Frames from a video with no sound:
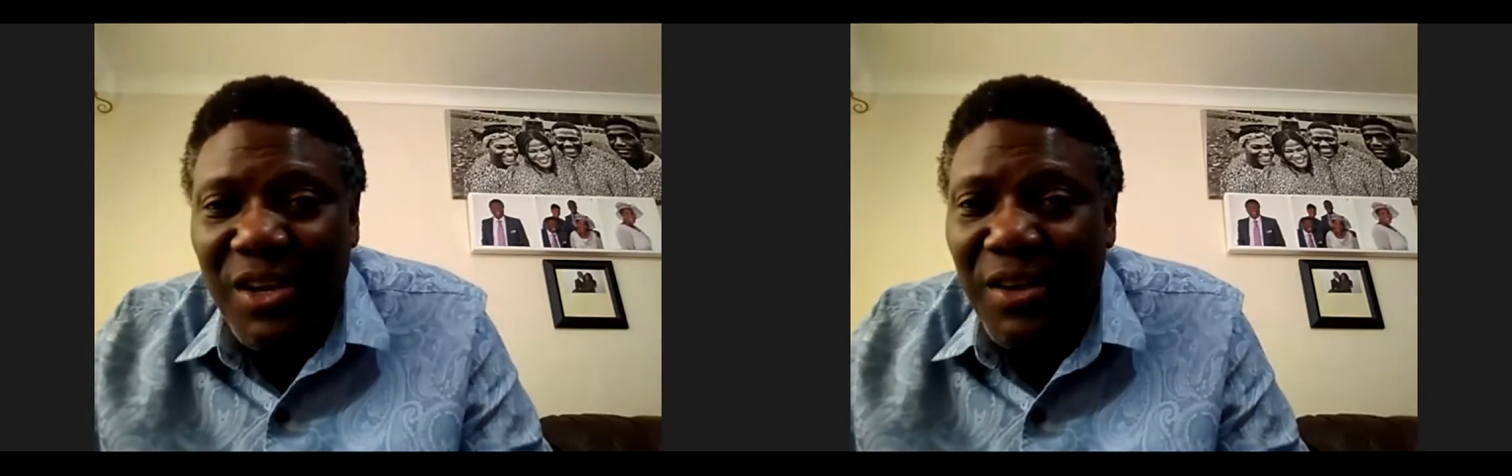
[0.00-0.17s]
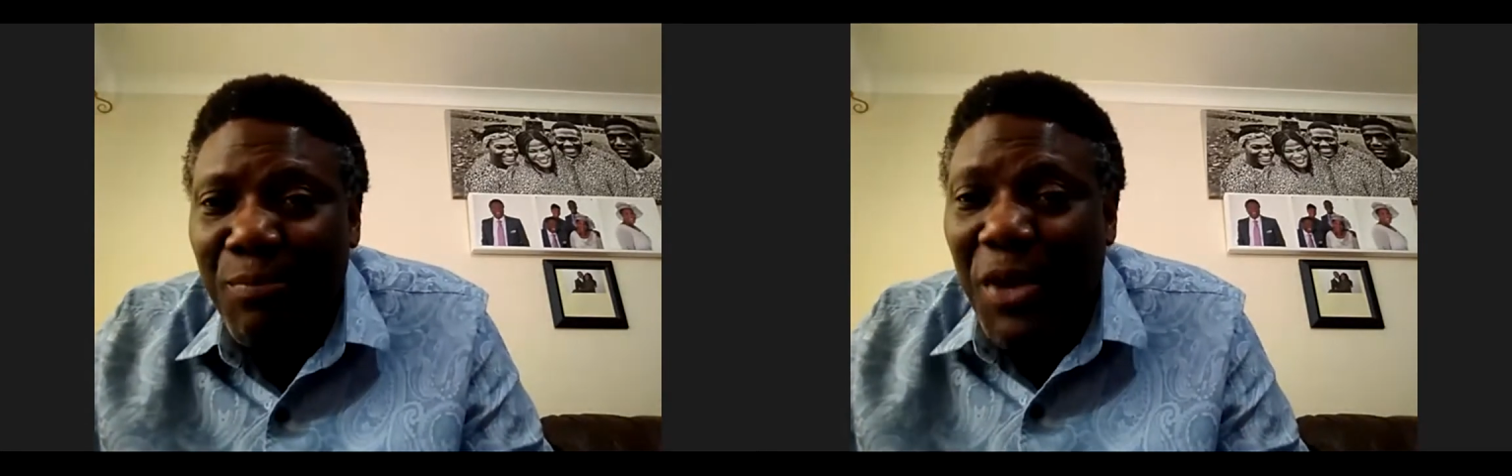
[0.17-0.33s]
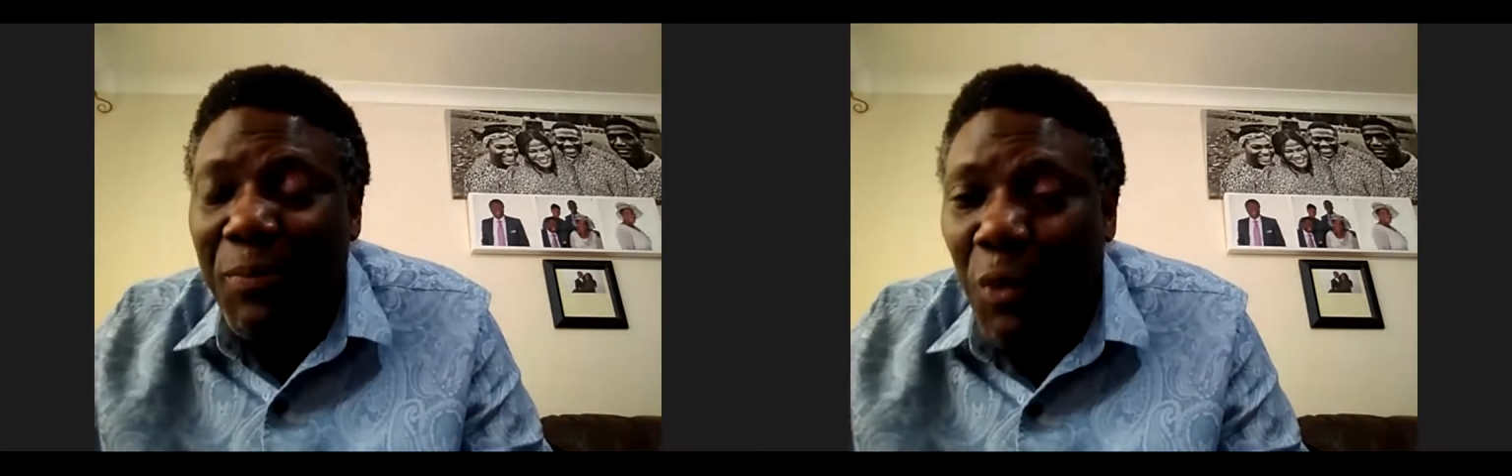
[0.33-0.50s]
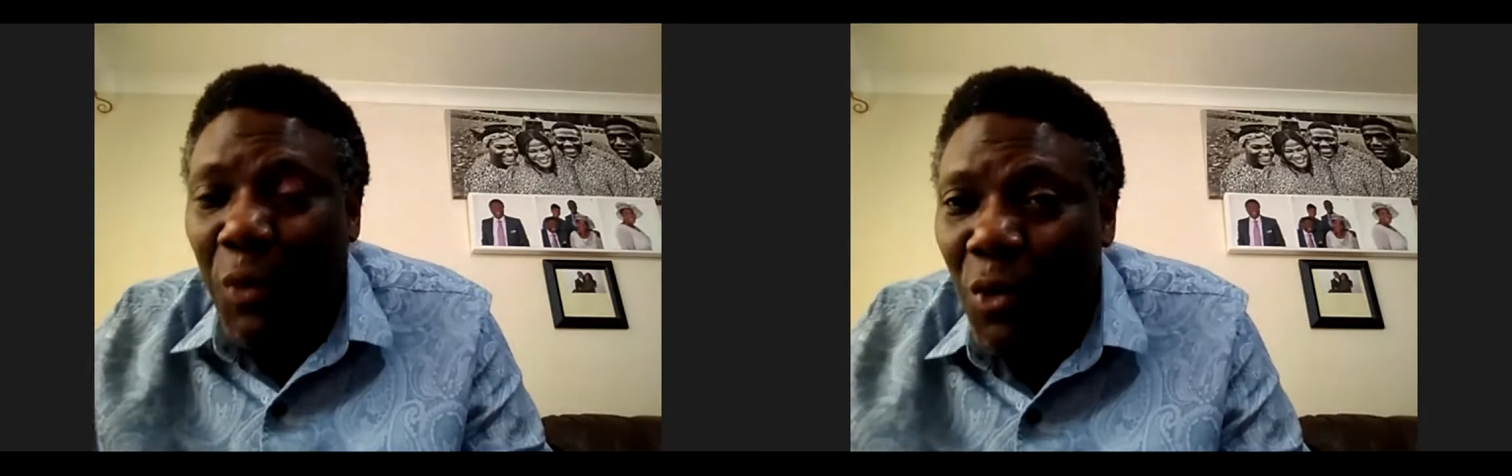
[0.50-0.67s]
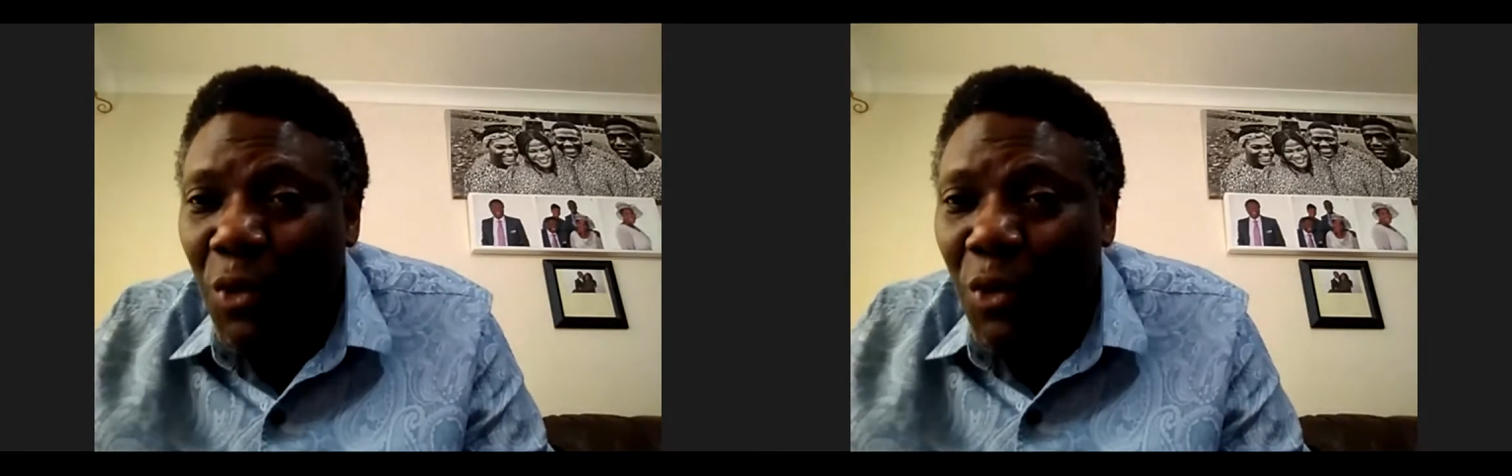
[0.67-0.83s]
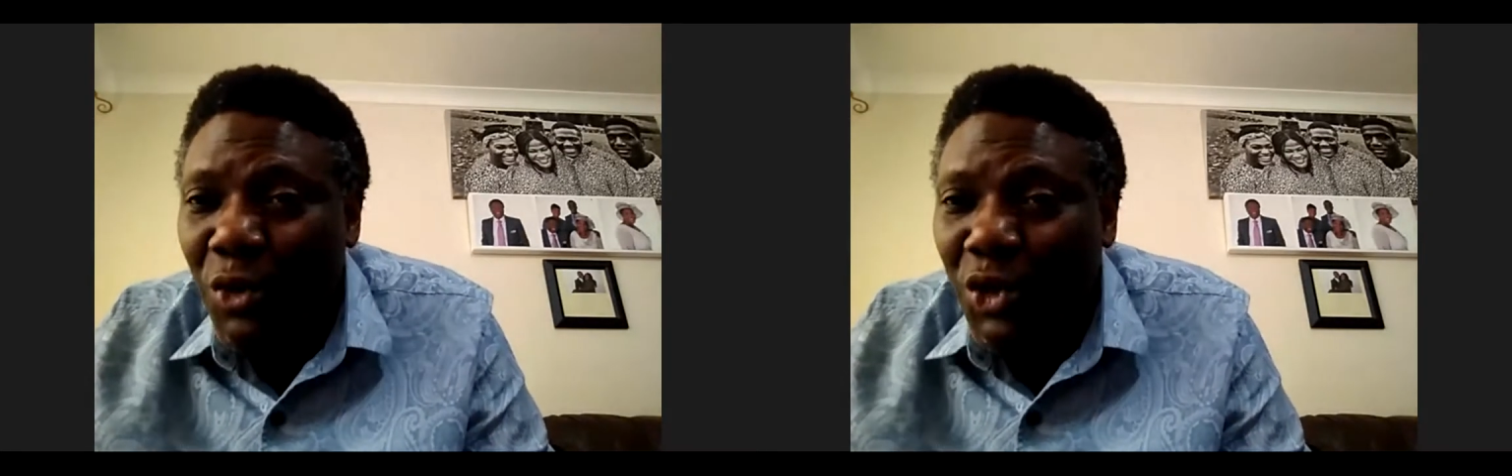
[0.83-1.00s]
people
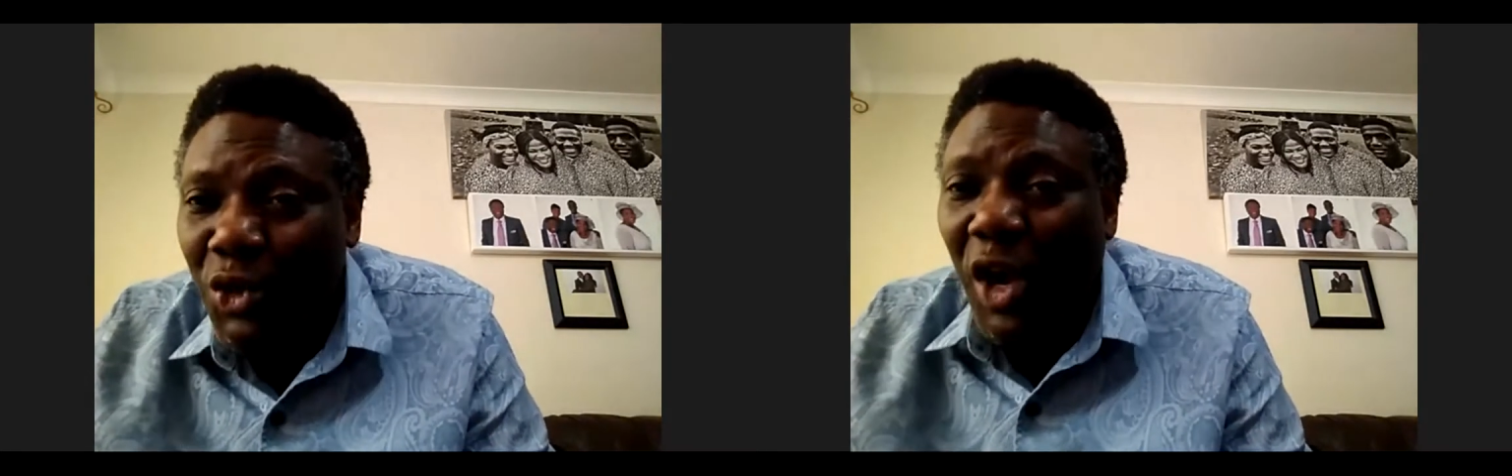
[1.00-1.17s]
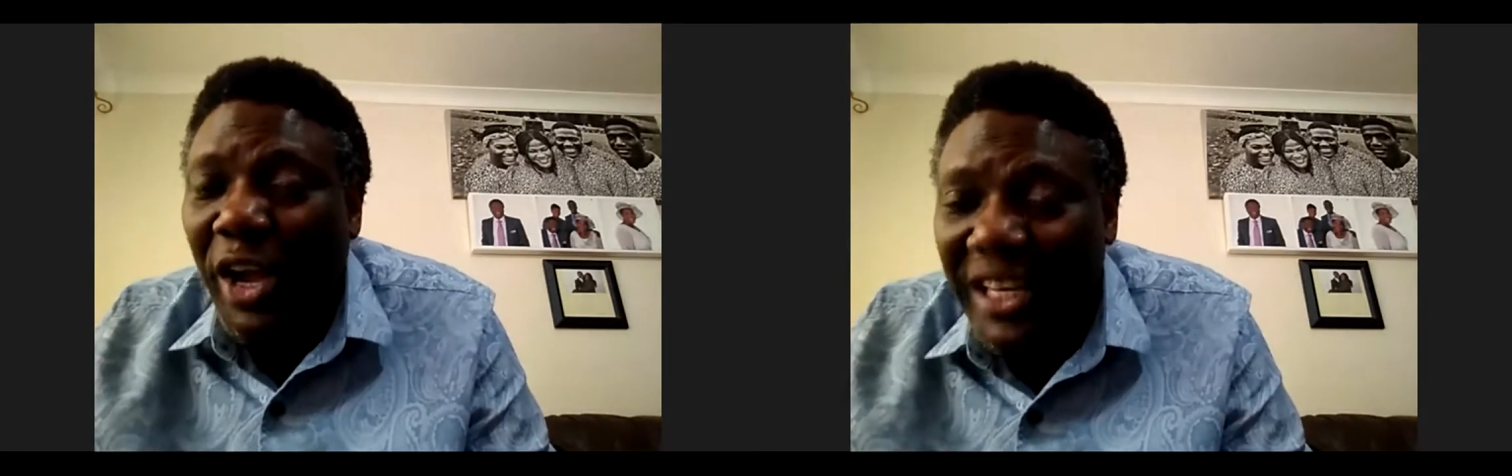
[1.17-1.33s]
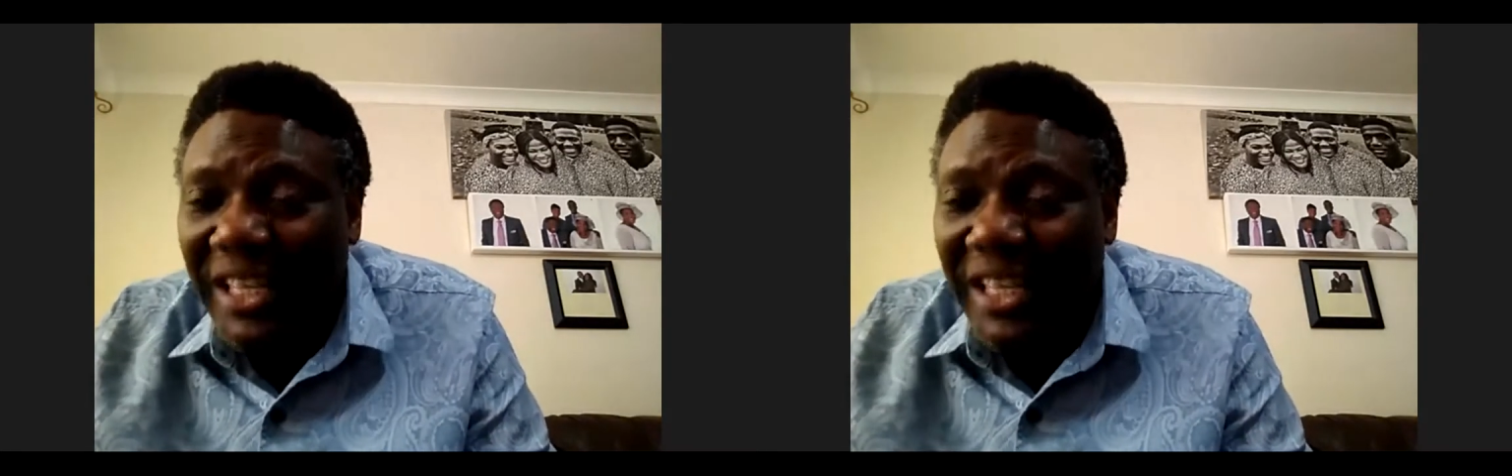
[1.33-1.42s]
joining